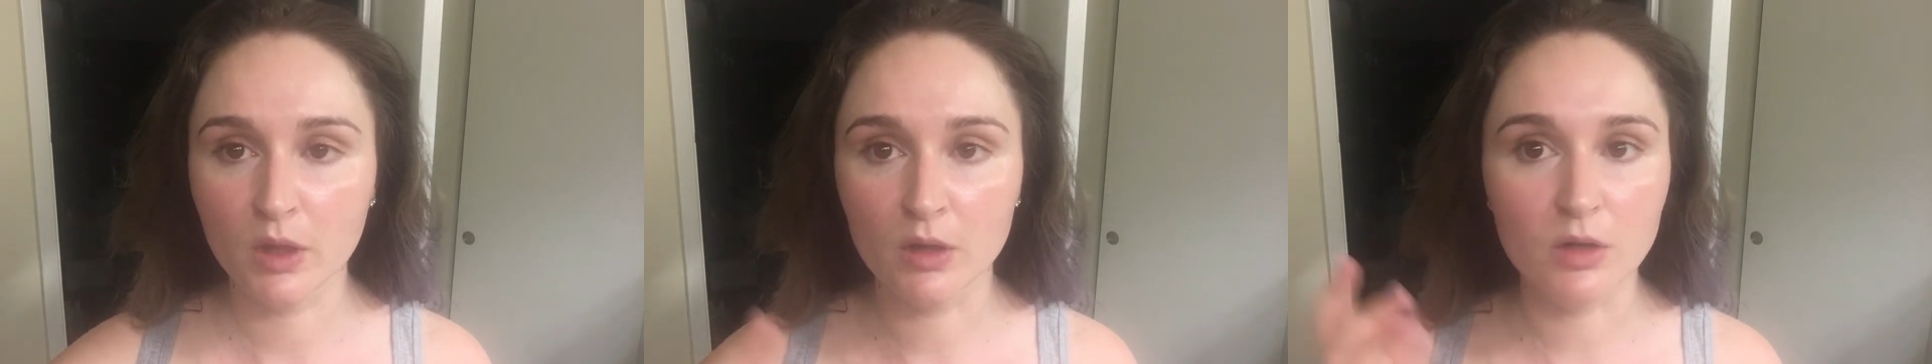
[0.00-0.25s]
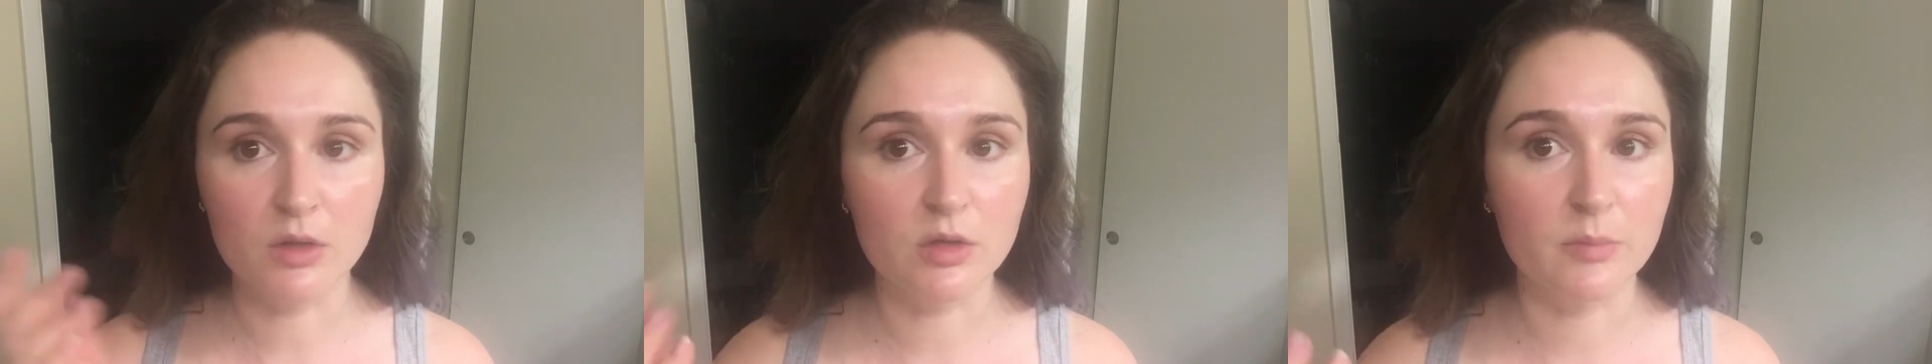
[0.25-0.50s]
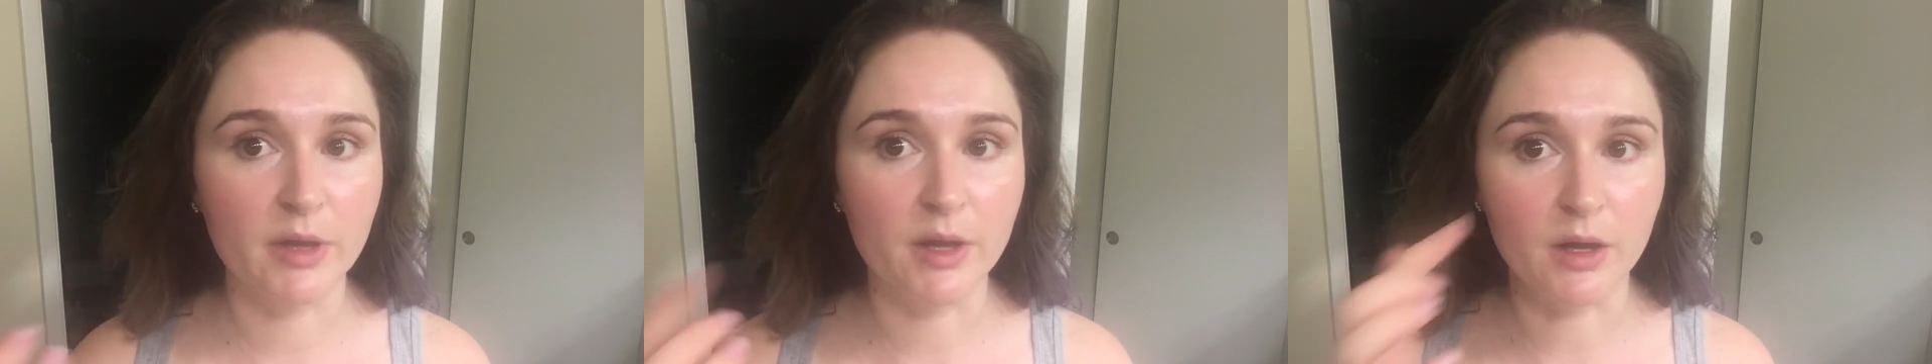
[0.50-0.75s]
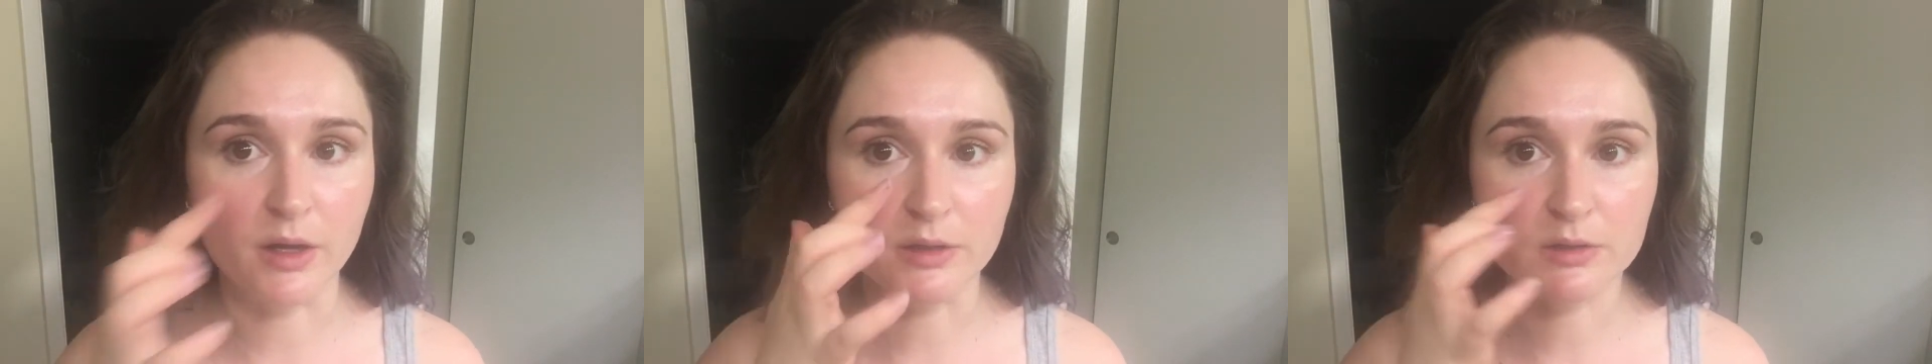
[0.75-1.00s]
and under
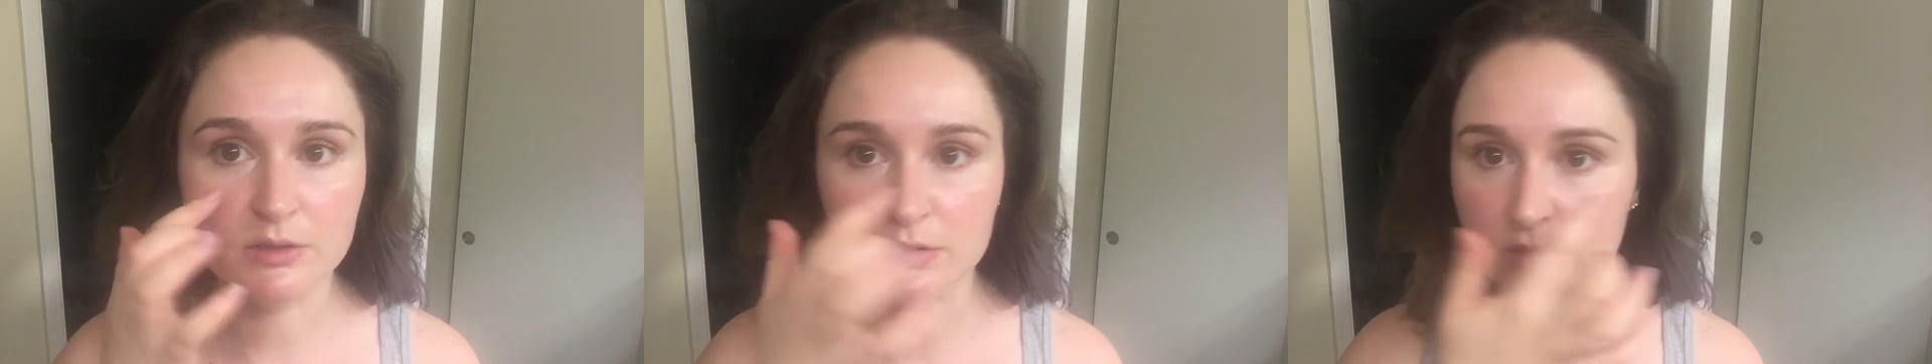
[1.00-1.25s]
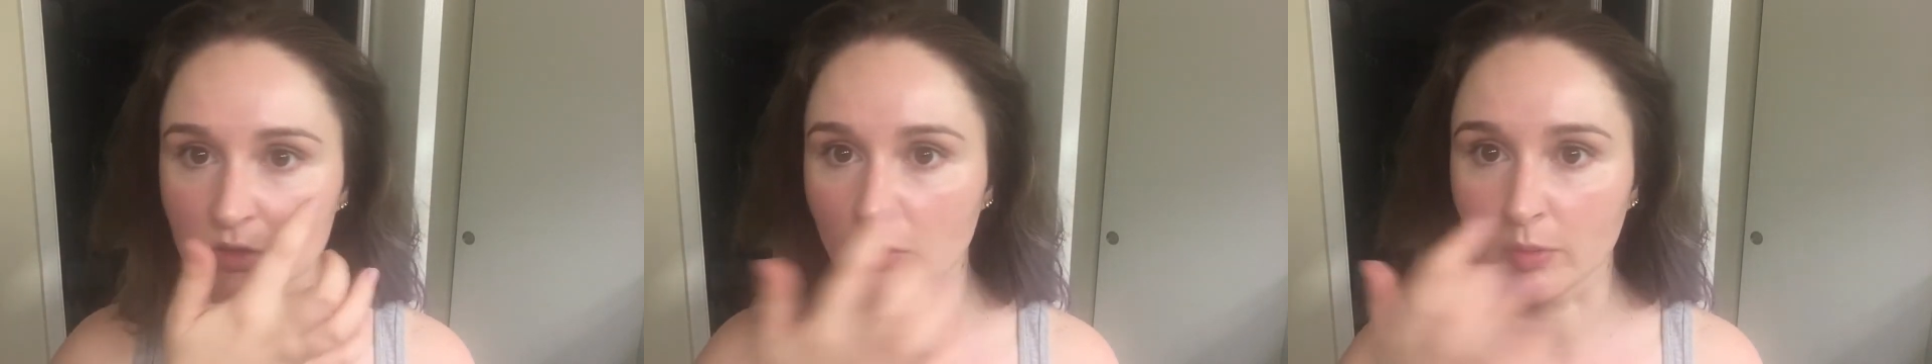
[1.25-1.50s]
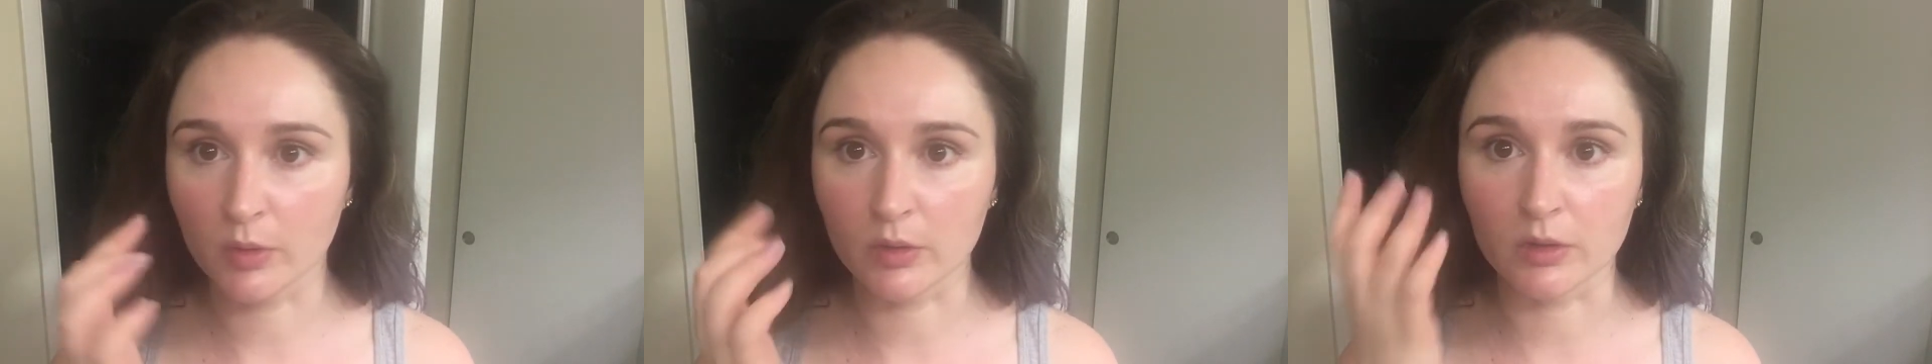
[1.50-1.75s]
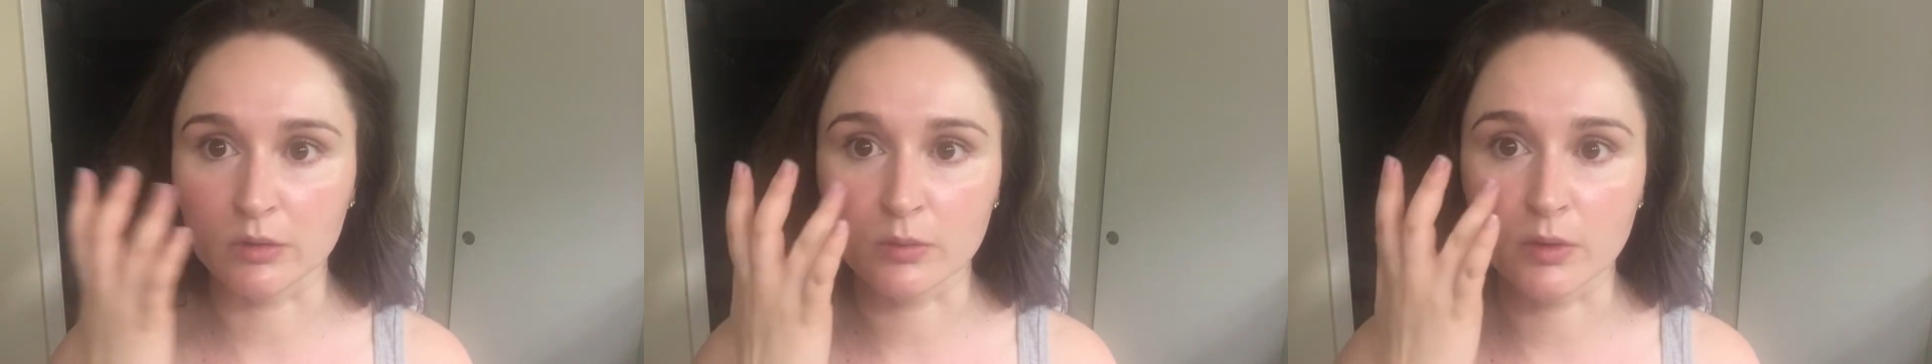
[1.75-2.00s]
my eyes is still
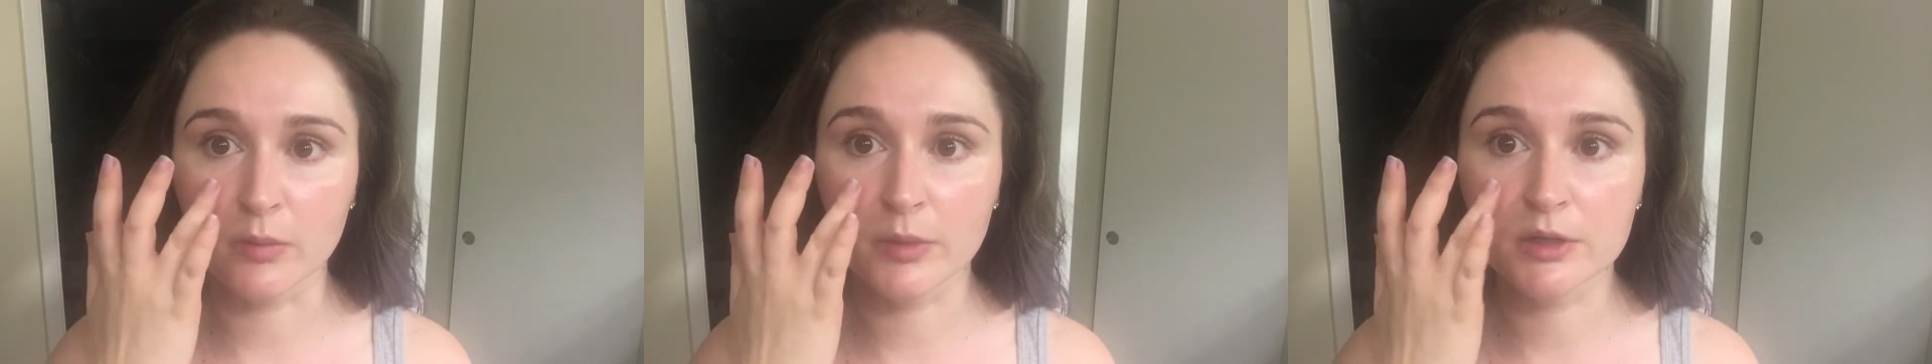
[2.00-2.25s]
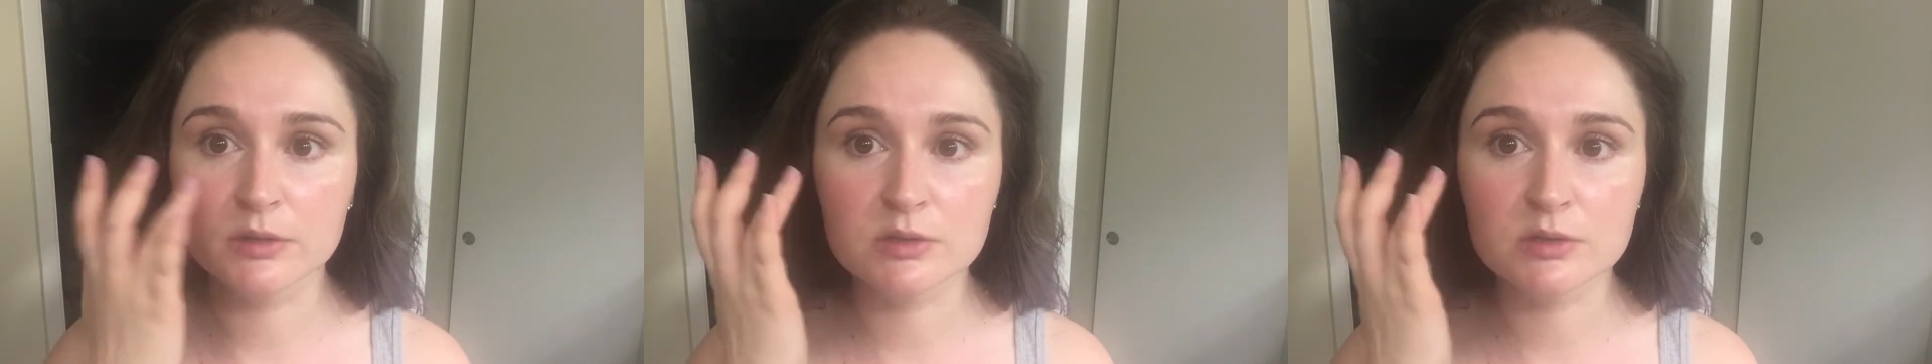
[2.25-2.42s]
poking through a bit,